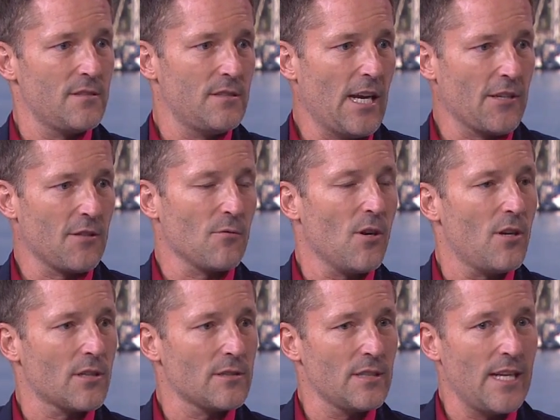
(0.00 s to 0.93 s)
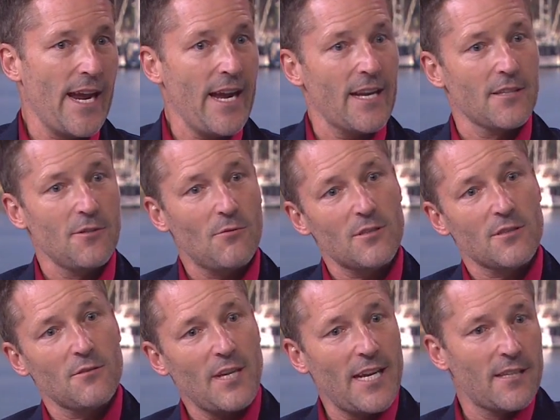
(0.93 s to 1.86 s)
now you're wrong, and you
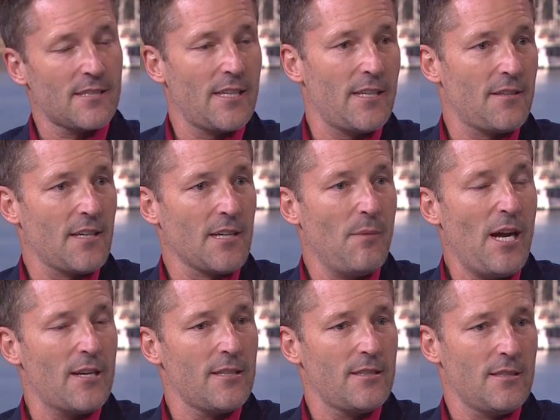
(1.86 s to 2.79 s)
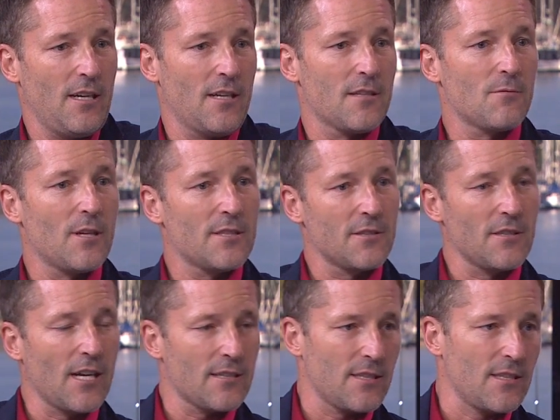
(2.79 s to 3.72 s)
also can't say anything about it, otherwise you're
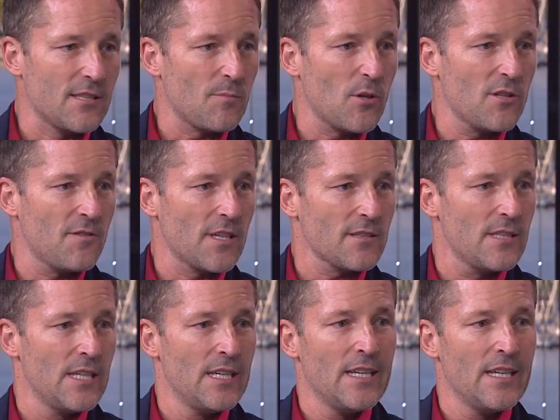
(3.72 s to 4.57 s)
not seen as perfect.